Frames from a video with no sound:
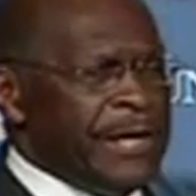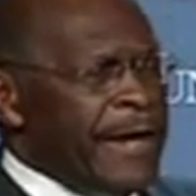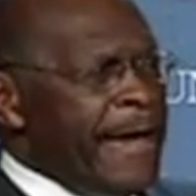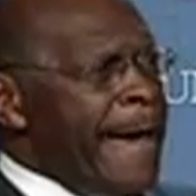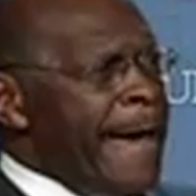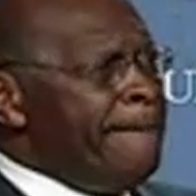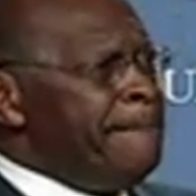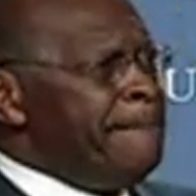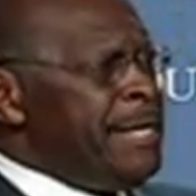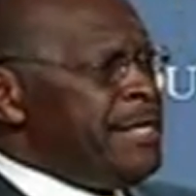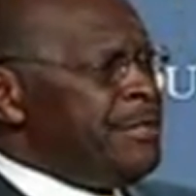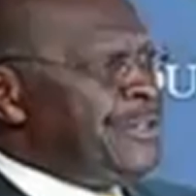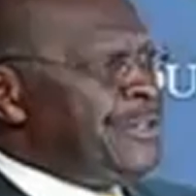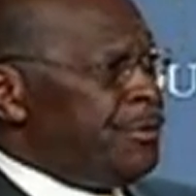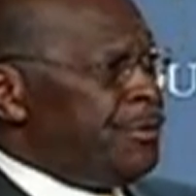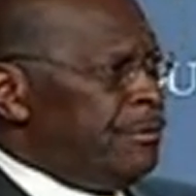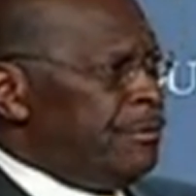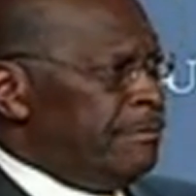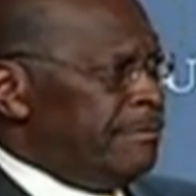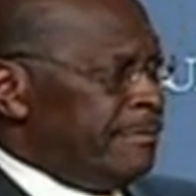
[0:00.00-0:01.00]
to help me
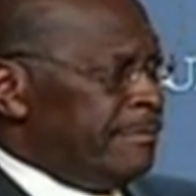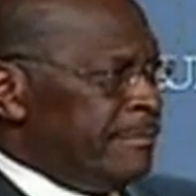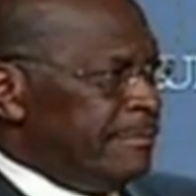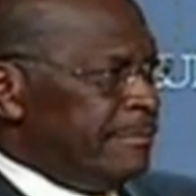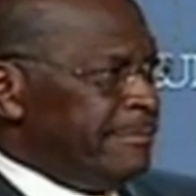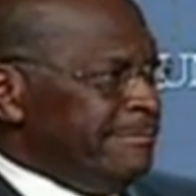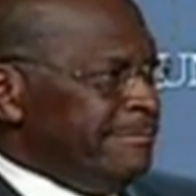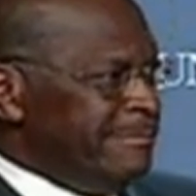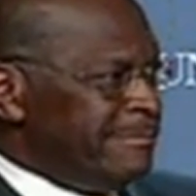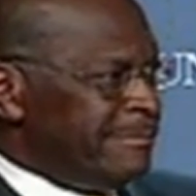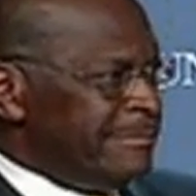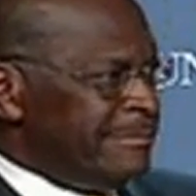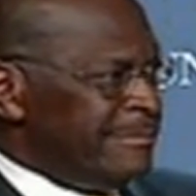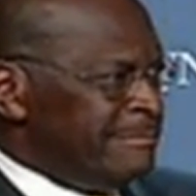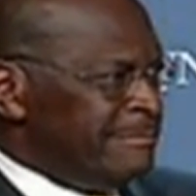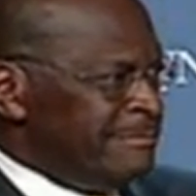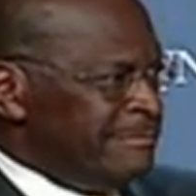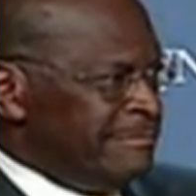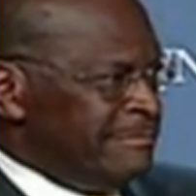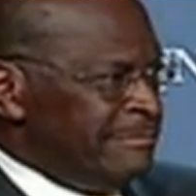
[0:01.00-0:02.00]
do,
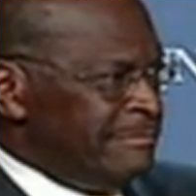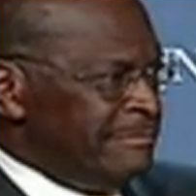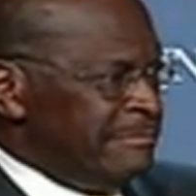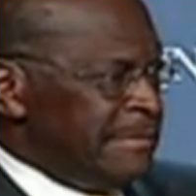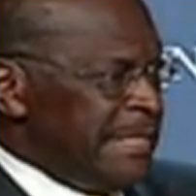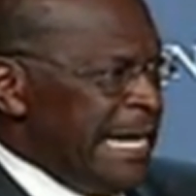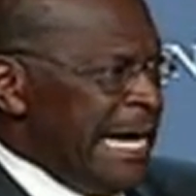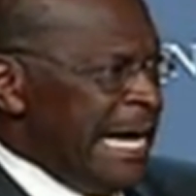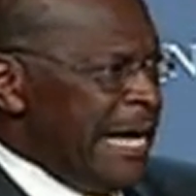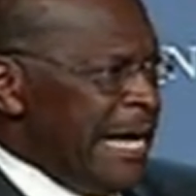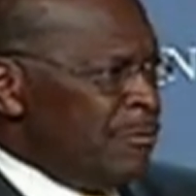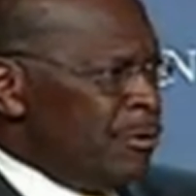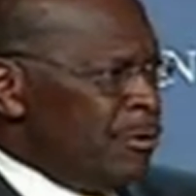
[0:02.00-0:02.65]
I